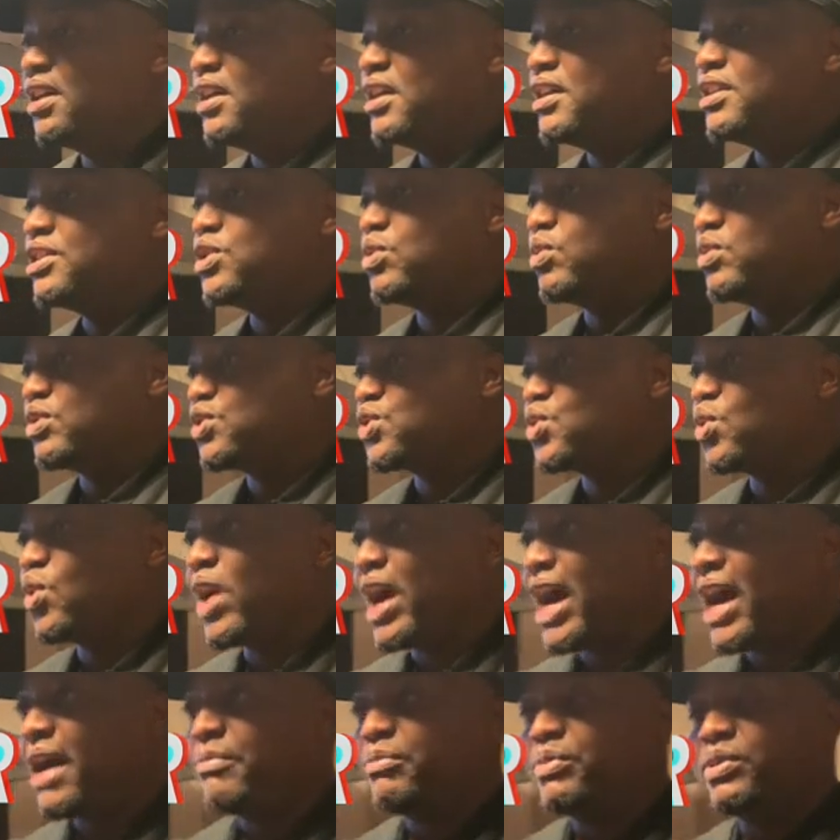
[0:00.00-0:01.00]
She was so
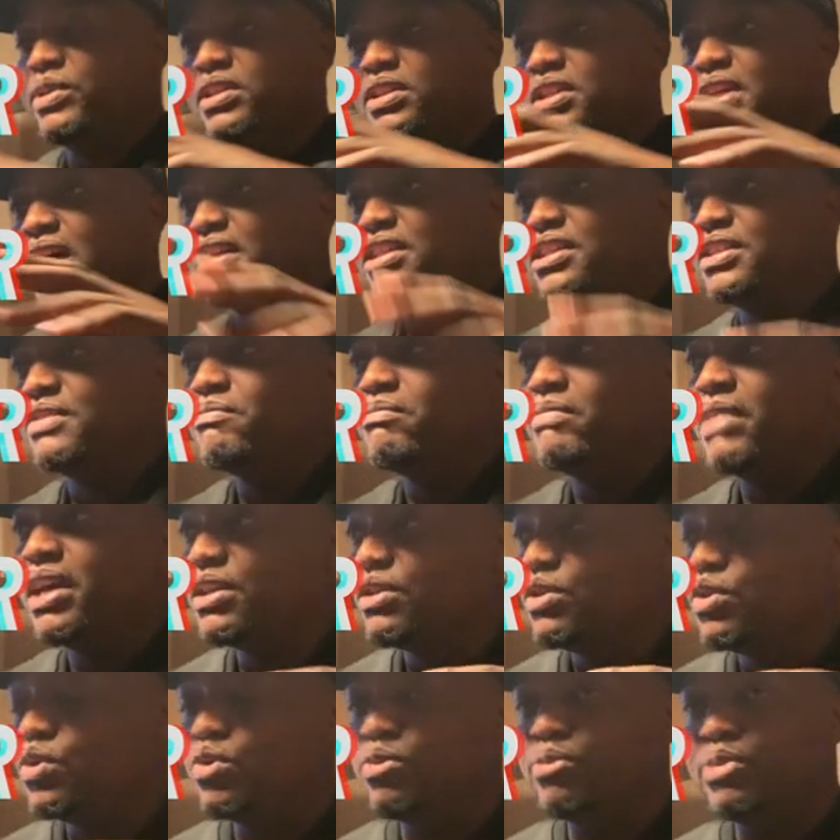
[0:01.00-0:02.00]
happy that she met
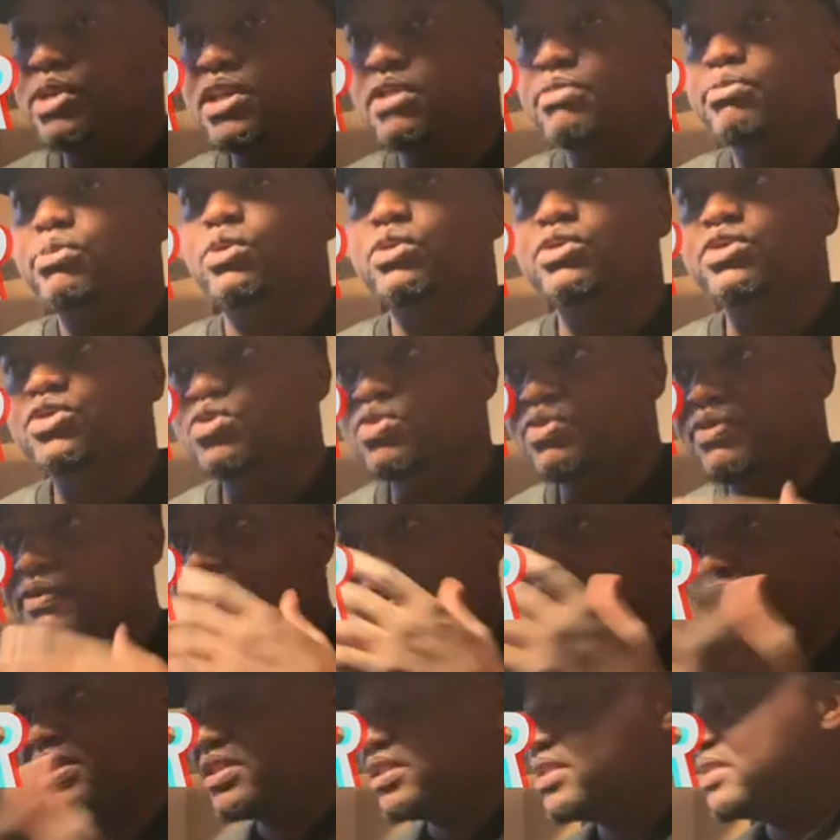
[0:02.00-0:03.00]
new people, new
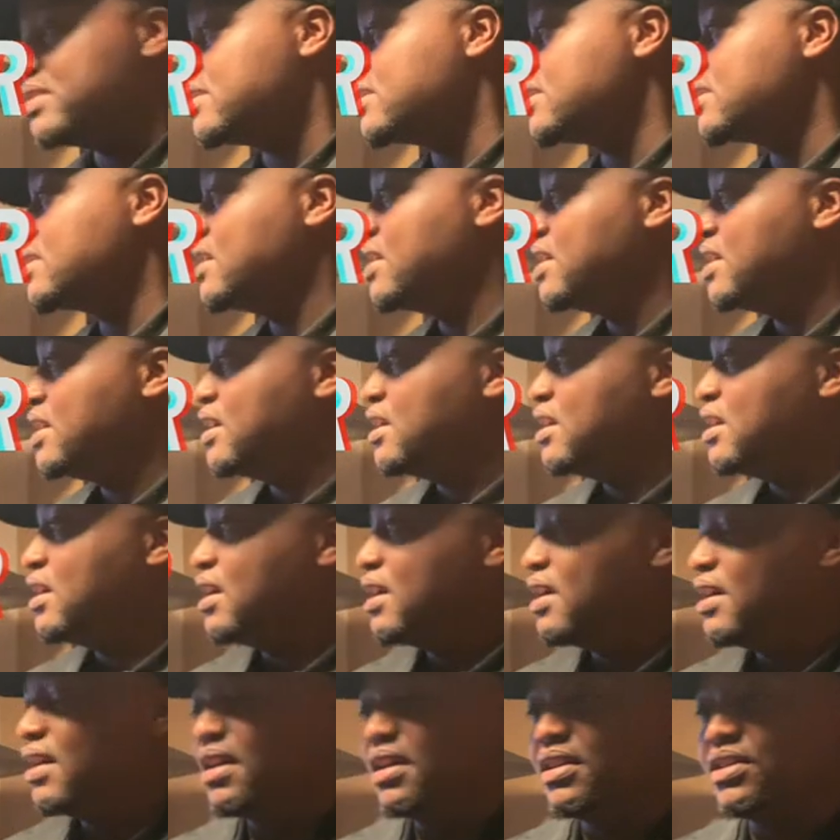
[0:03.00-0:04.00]
faces. Do you
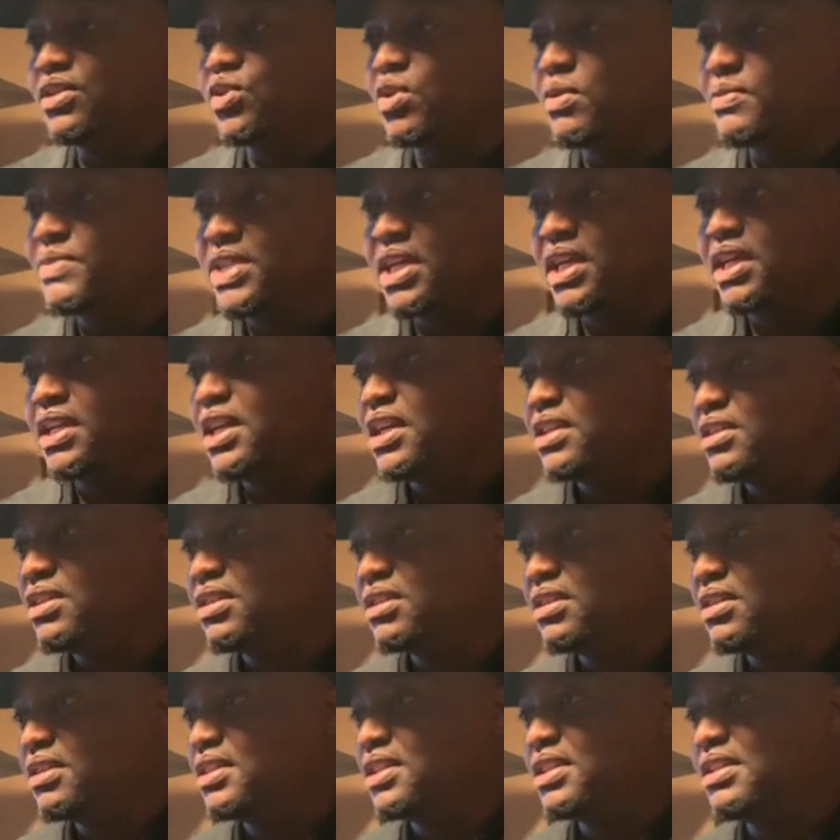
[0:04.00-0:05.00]
know what I'm saying? And
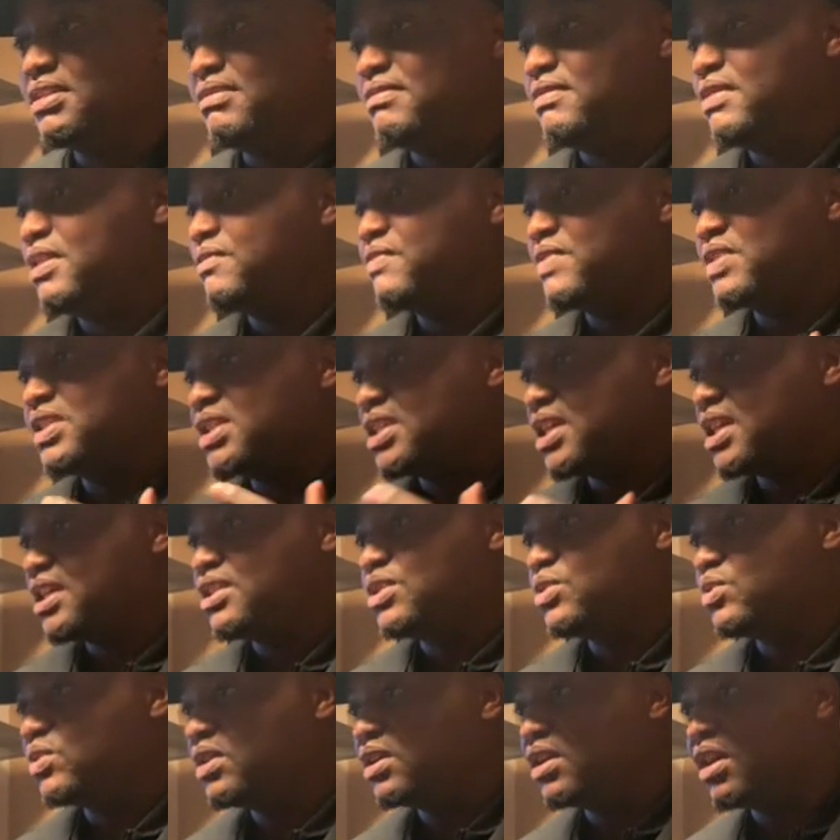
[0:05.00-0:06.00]
she even said she
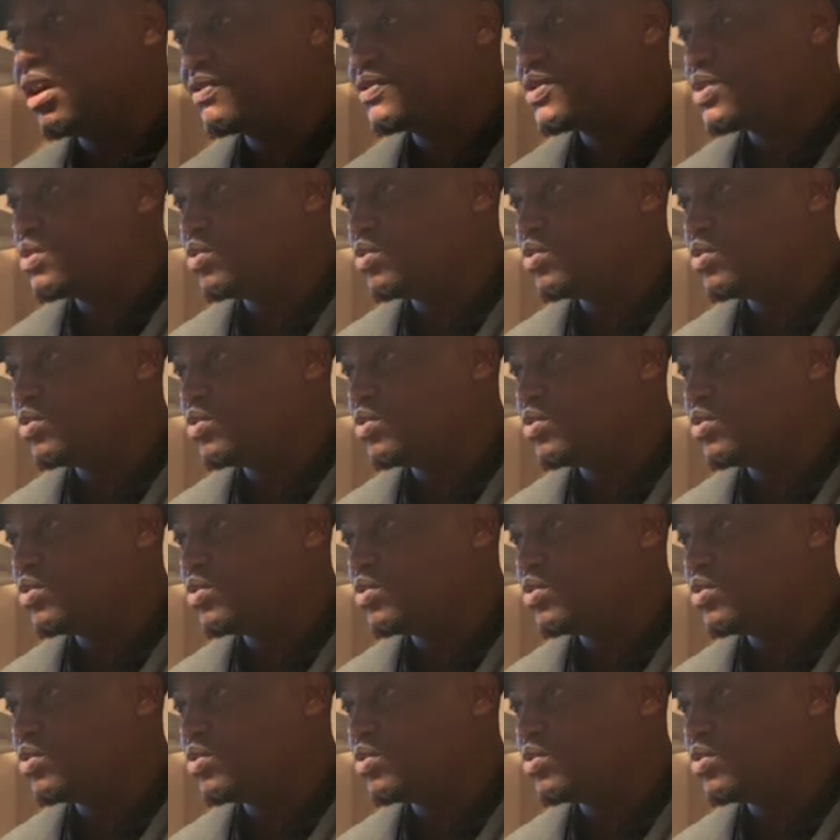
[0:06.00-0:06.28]
would love to